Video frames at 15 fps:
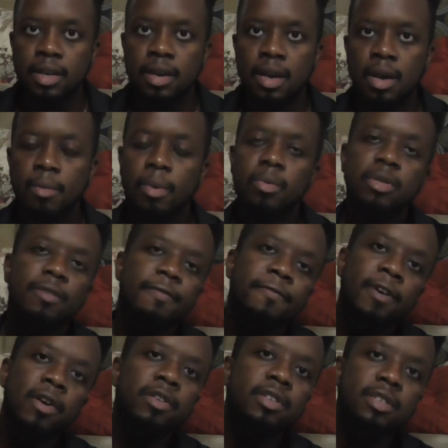When was the
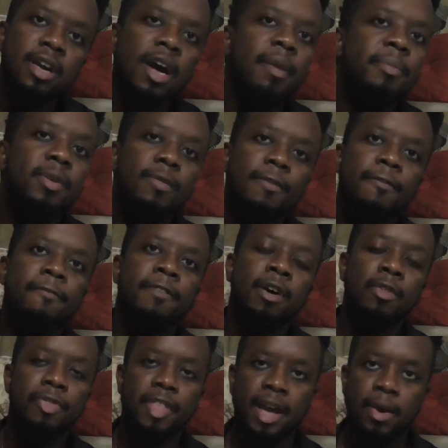first time you
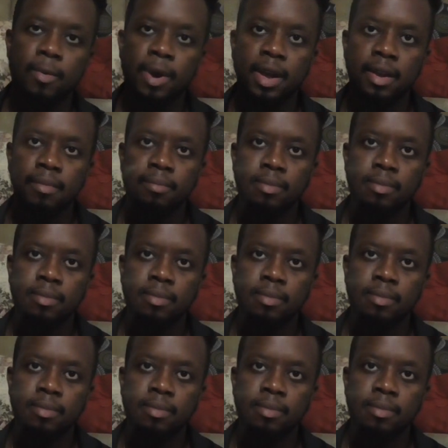felt that way?